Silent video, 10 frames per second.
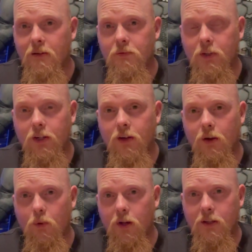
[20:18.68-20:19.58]
figure
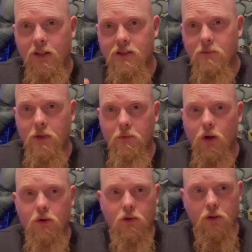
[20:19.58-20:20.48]
out what needs to be
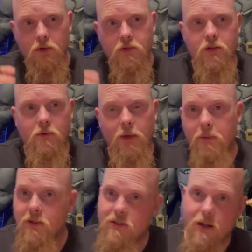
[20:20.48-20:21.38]
broke loose, or
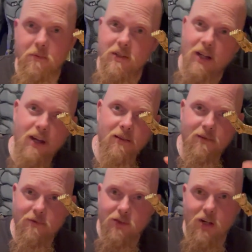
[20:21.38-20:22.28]
maybe something's not
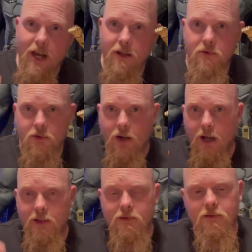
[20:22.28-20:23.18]
driving
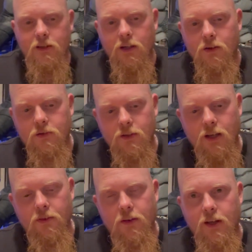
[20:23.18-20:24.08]
right. You know, you
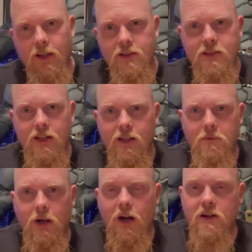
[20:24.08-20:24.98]
gotta think that's set in a
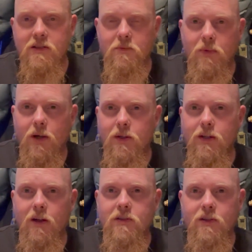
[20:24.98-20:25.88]
box and probably
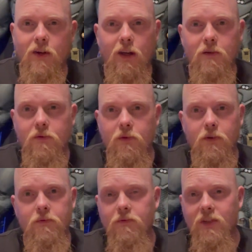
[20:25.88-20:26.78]
tossed around for
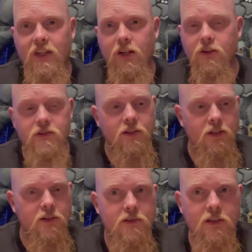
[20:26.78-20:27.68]
years and
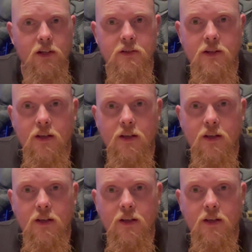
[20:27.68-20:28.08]
years and years.